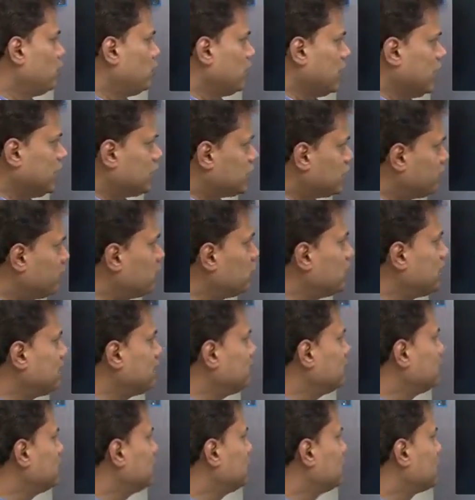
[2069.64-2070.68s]
interview
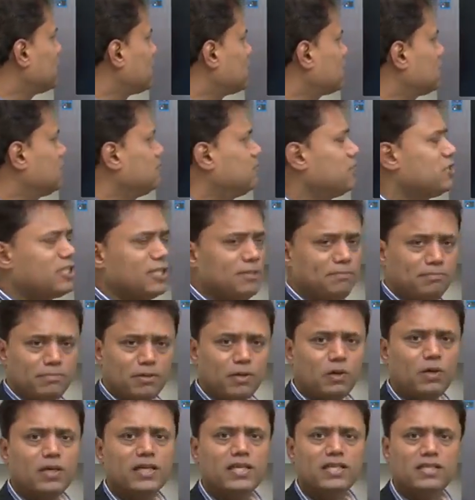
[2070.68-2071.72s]
them, customers,
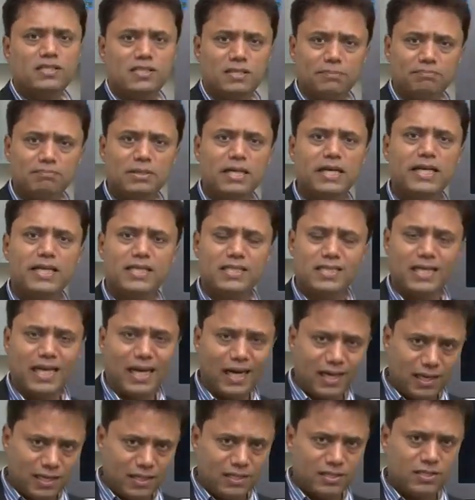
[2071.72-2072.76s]
employees, suppliers,
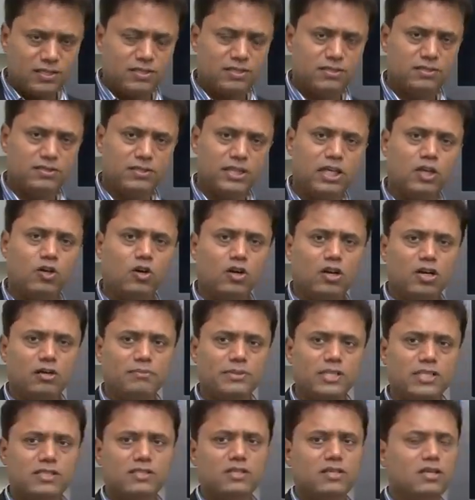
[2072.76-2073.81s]
analysts,
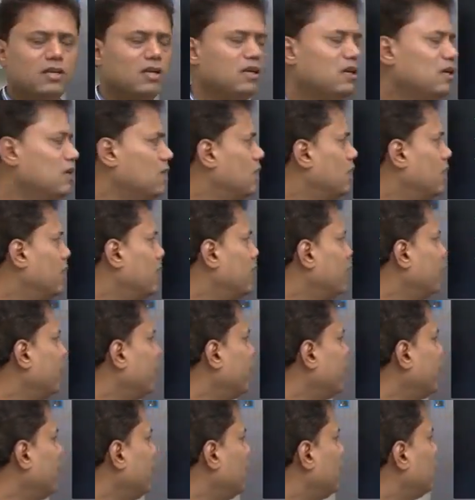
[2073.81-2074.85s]
economists, and
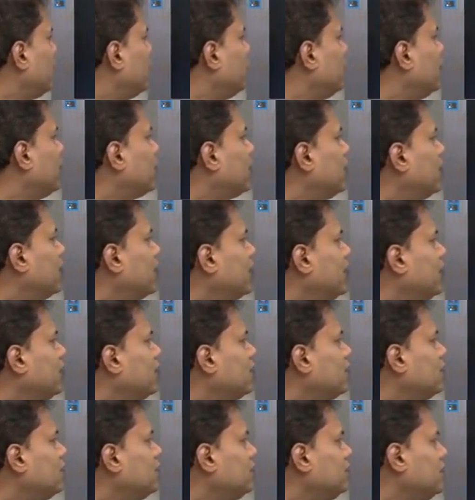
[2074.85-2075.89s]
then
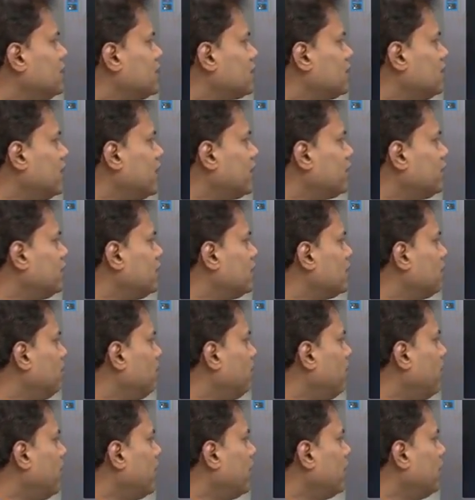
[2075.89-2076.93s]
data is collected,
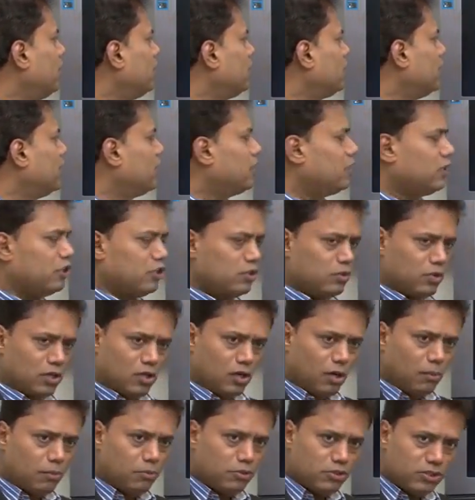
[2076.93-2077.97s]
compiled, and into a
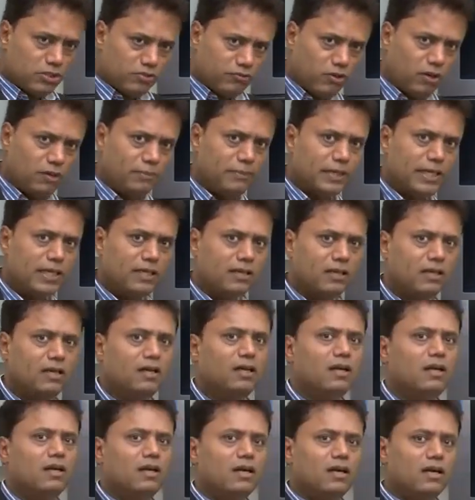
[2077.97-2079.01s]
composite format.
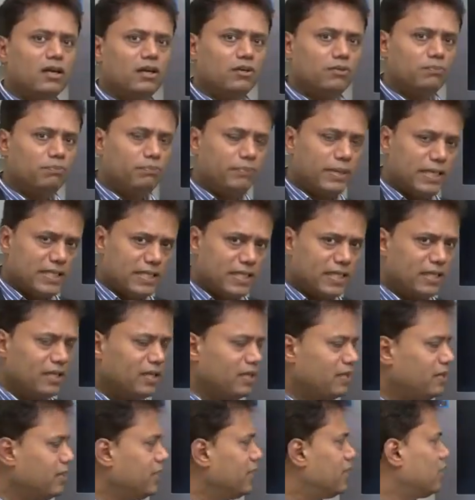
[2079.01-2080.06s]
You
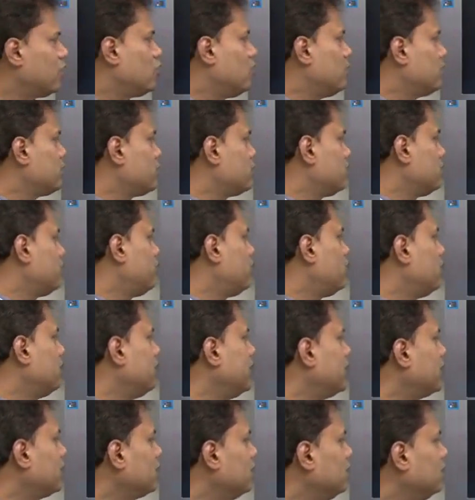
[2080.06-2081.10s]
basically create a composite
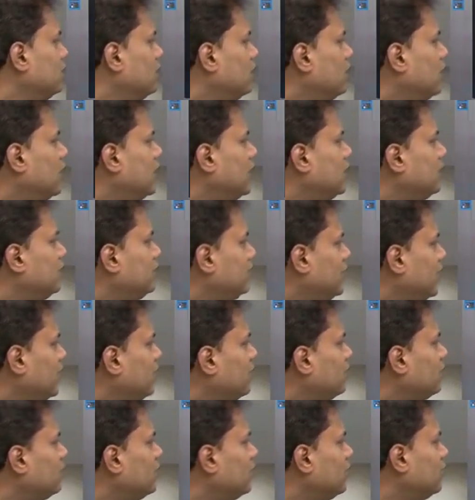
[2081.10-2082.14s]
format, and
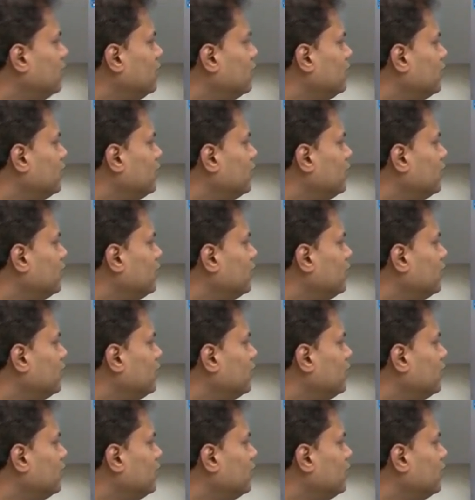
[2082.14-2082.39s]
then